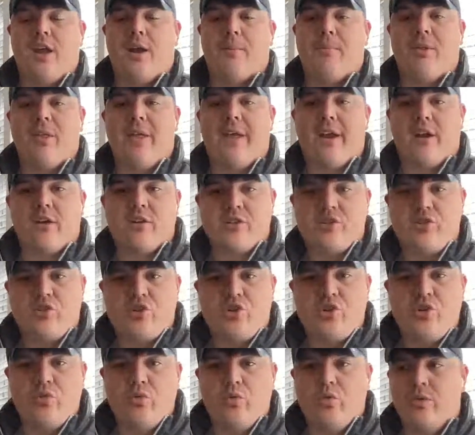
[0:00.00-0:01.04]
their
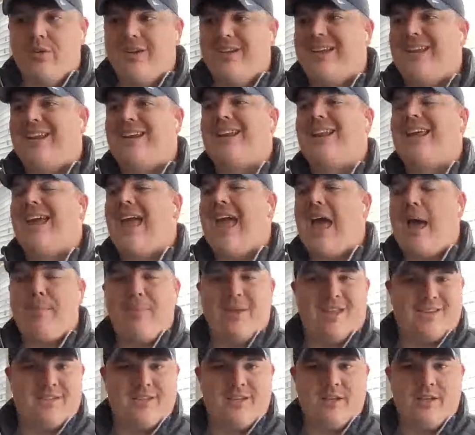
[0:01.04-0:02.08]
players to
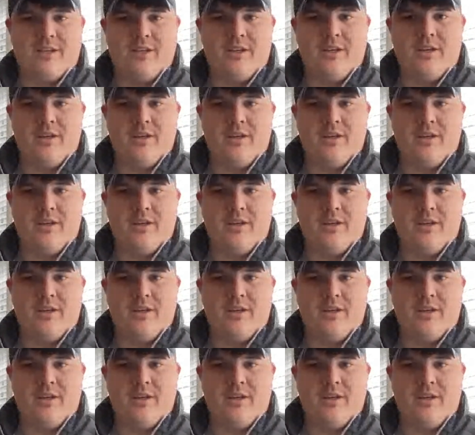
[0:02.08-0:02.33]
inhabit.